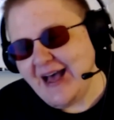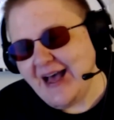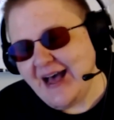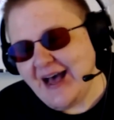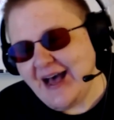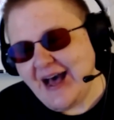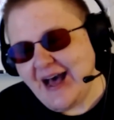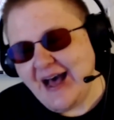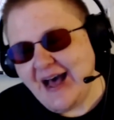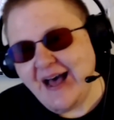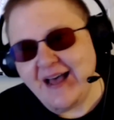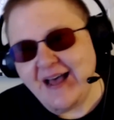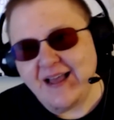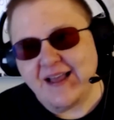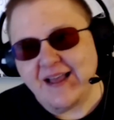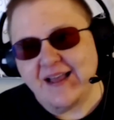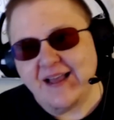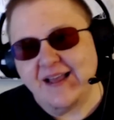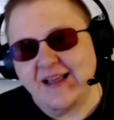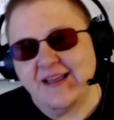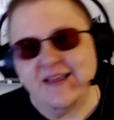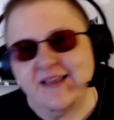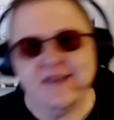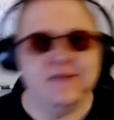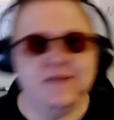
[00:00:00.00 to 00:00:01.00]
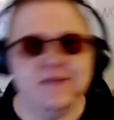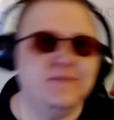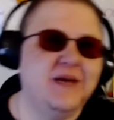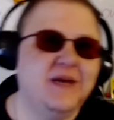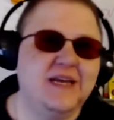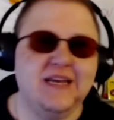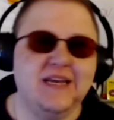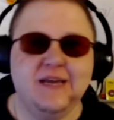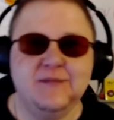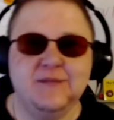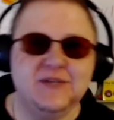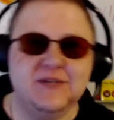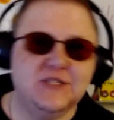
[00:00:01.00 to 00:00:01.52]
hi, my
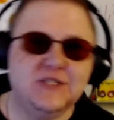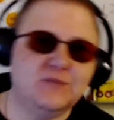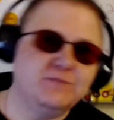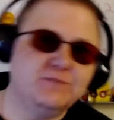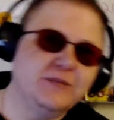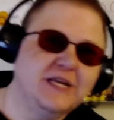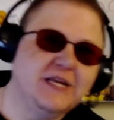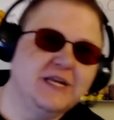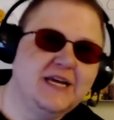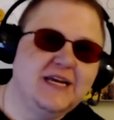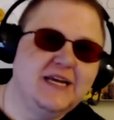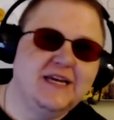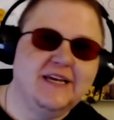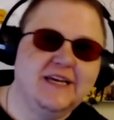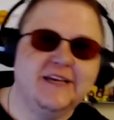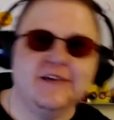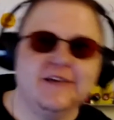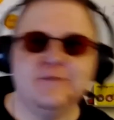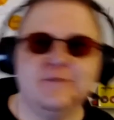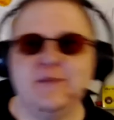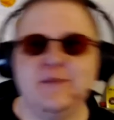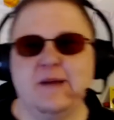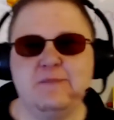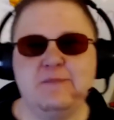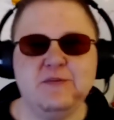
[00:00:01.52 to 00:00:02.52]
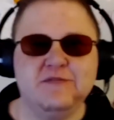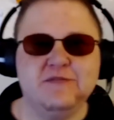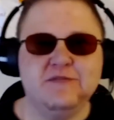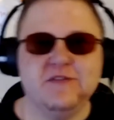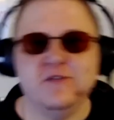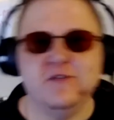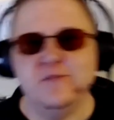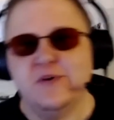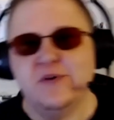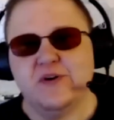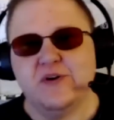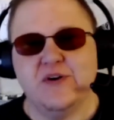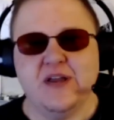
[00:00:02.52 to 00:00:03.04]
name is blank, my
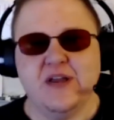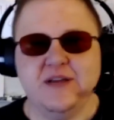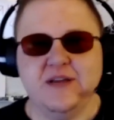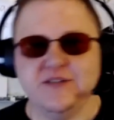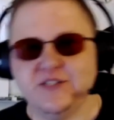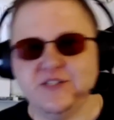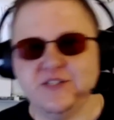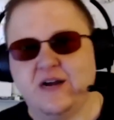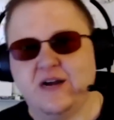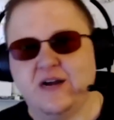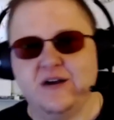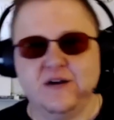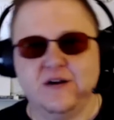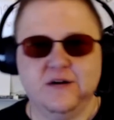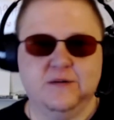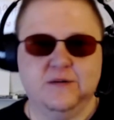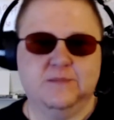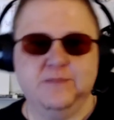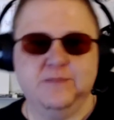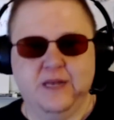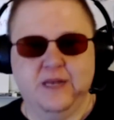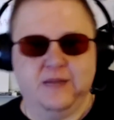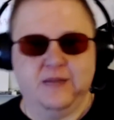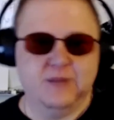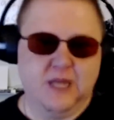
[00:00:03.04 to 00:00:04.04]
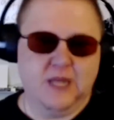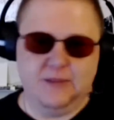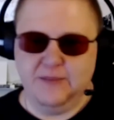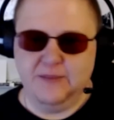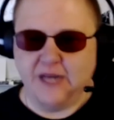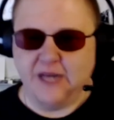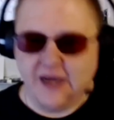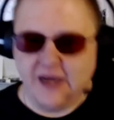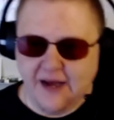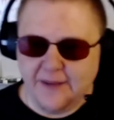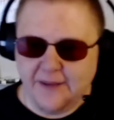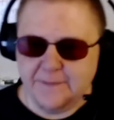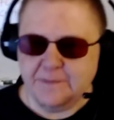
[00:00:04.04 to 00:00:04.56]
preferred pronouns are blah, blah,
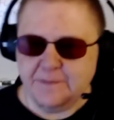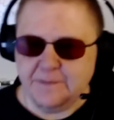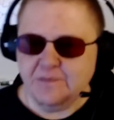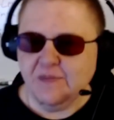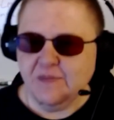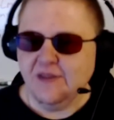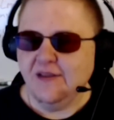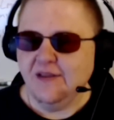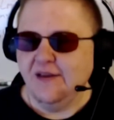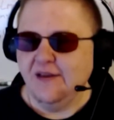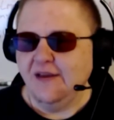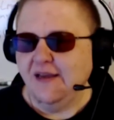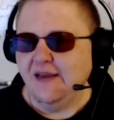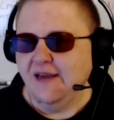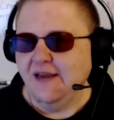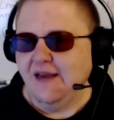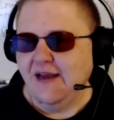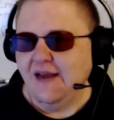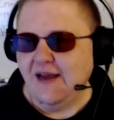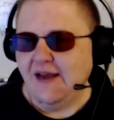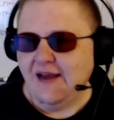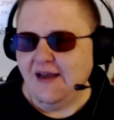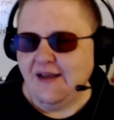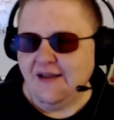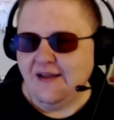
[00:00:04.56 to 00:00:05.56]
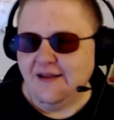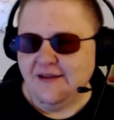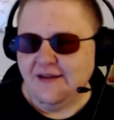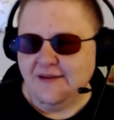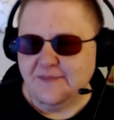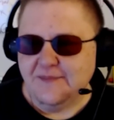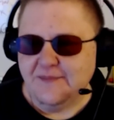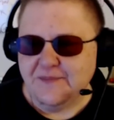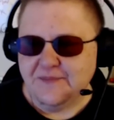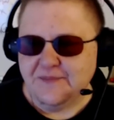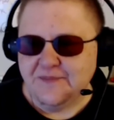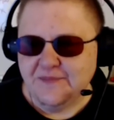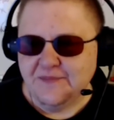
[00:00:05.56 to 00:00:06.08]

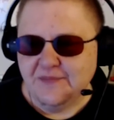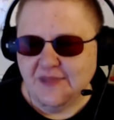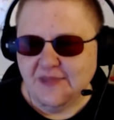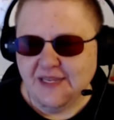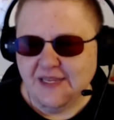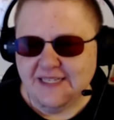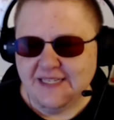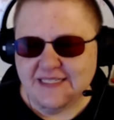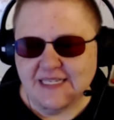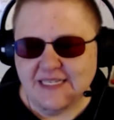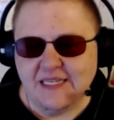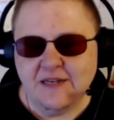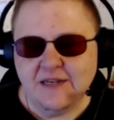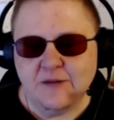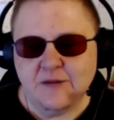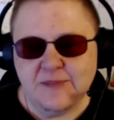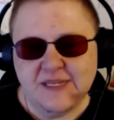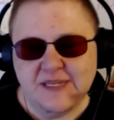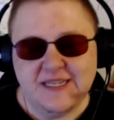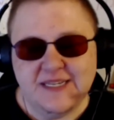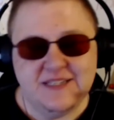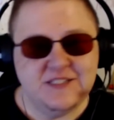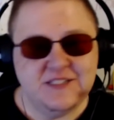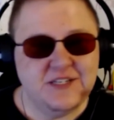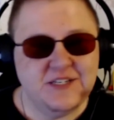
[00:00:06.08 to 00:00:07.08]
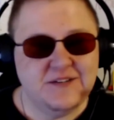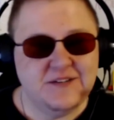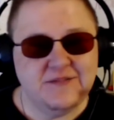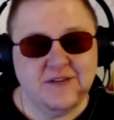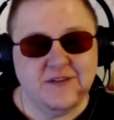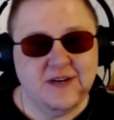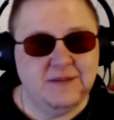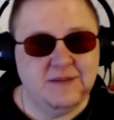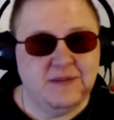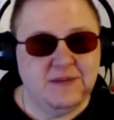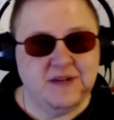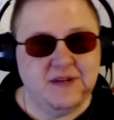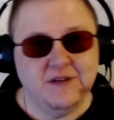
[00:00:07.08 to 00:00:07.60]
blah. It's a little bit easier for
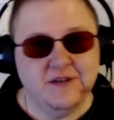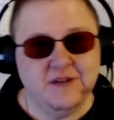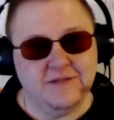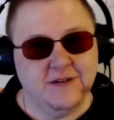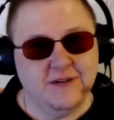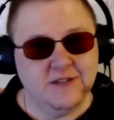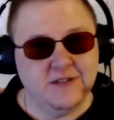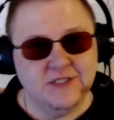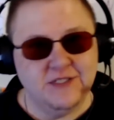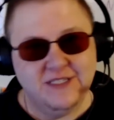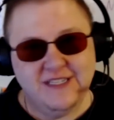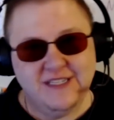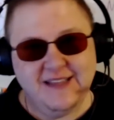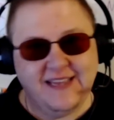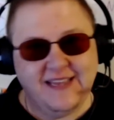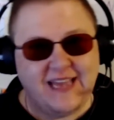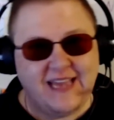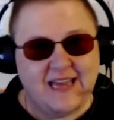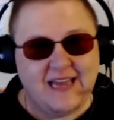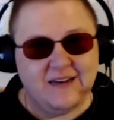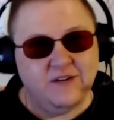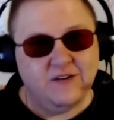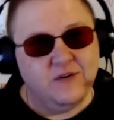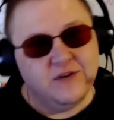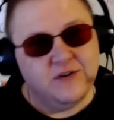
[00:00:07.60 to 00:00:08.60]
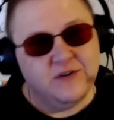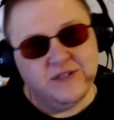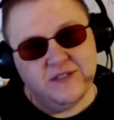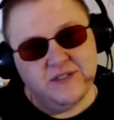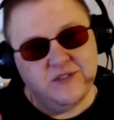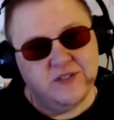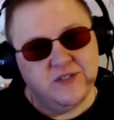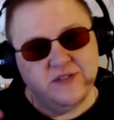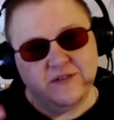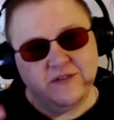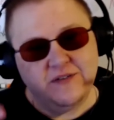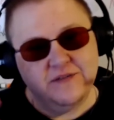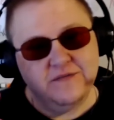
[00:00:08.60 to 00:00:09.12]
anybody who falls into the
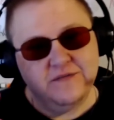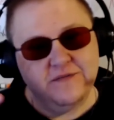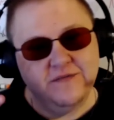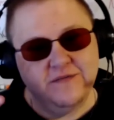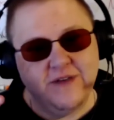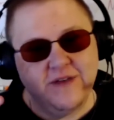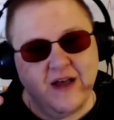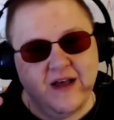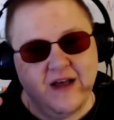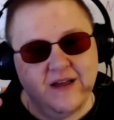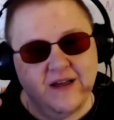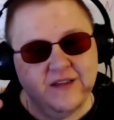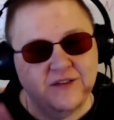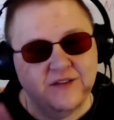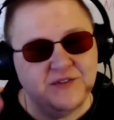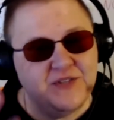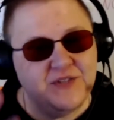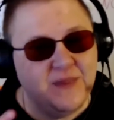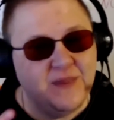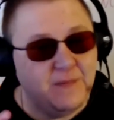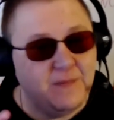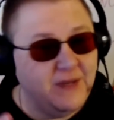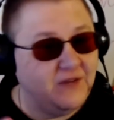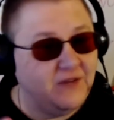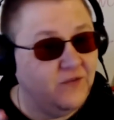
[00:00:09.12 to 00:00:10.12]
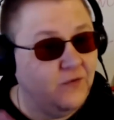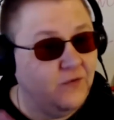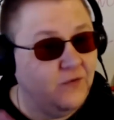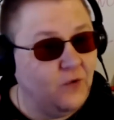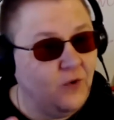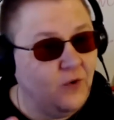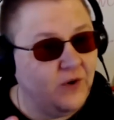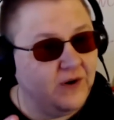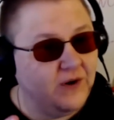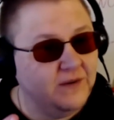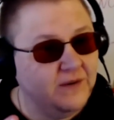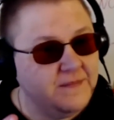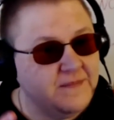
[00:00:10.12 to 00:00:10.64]
categories of using the big
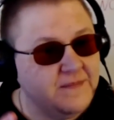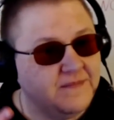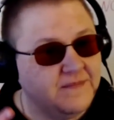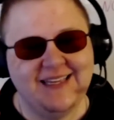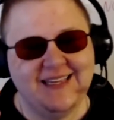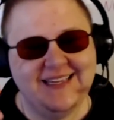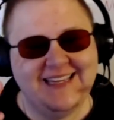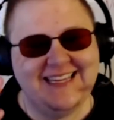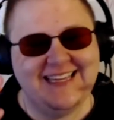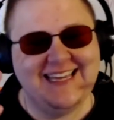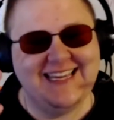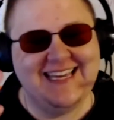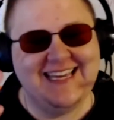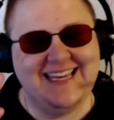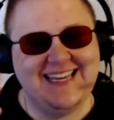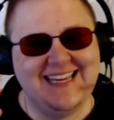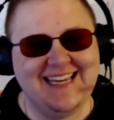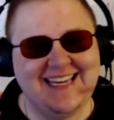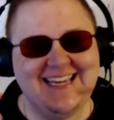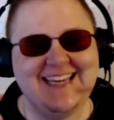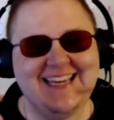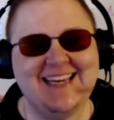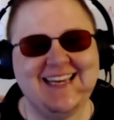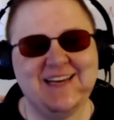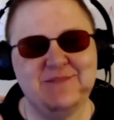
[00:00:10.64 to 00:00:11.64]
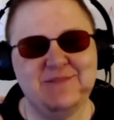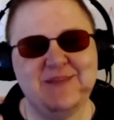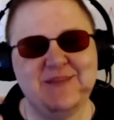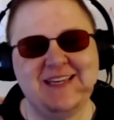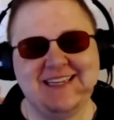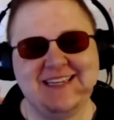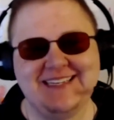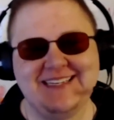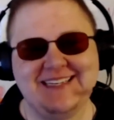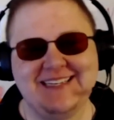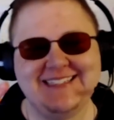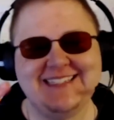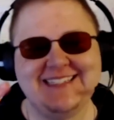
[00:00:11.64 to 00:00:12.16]
4. He, him,
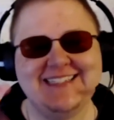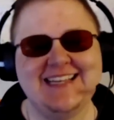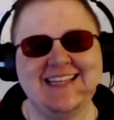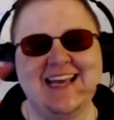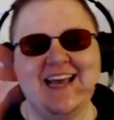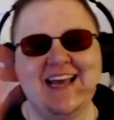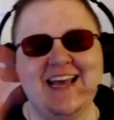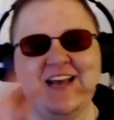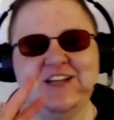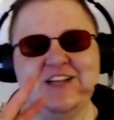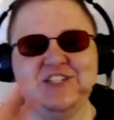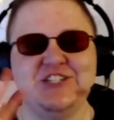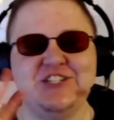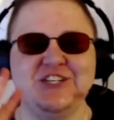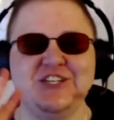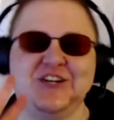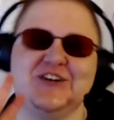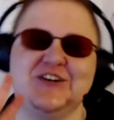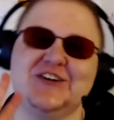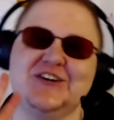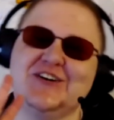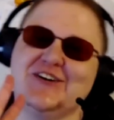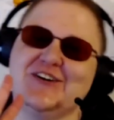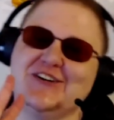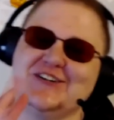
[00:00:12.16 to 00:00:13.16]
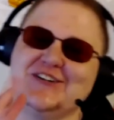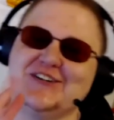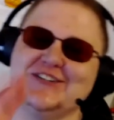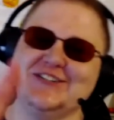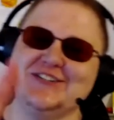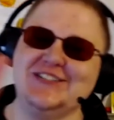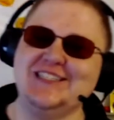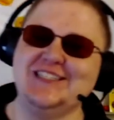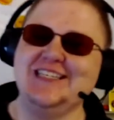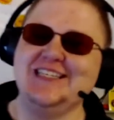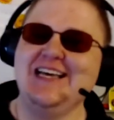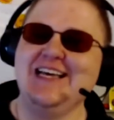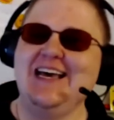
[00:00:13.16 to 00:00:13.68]
his, she, her,
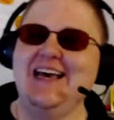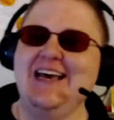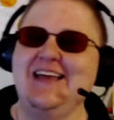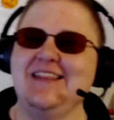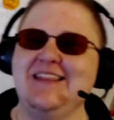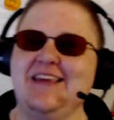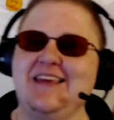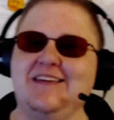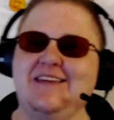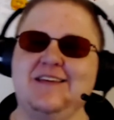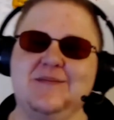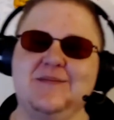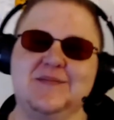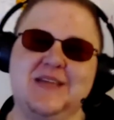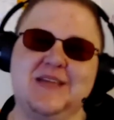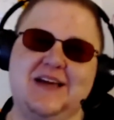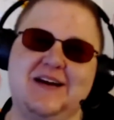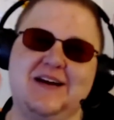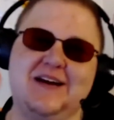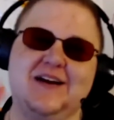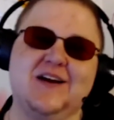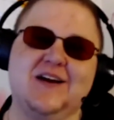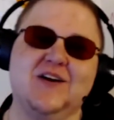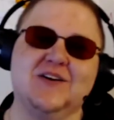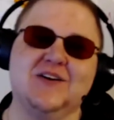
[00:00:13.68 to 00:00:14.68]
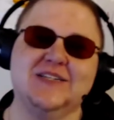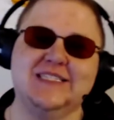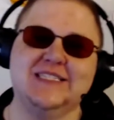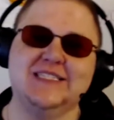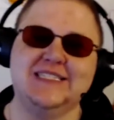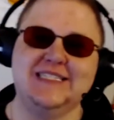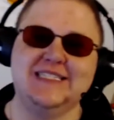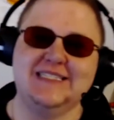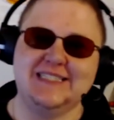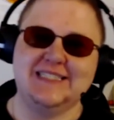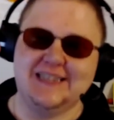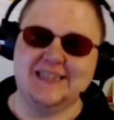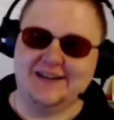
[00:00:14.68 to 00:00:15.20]
hers, they, them, their, or
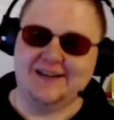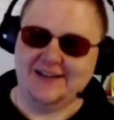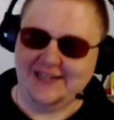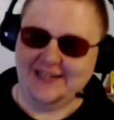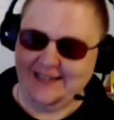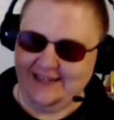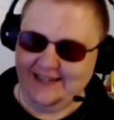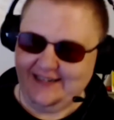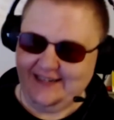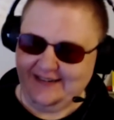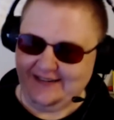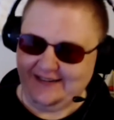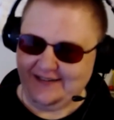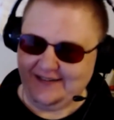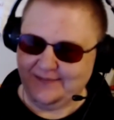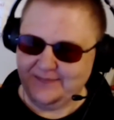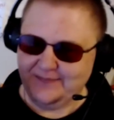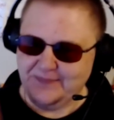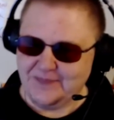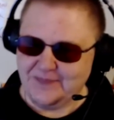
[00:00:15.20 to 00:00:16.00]
ze, their, here.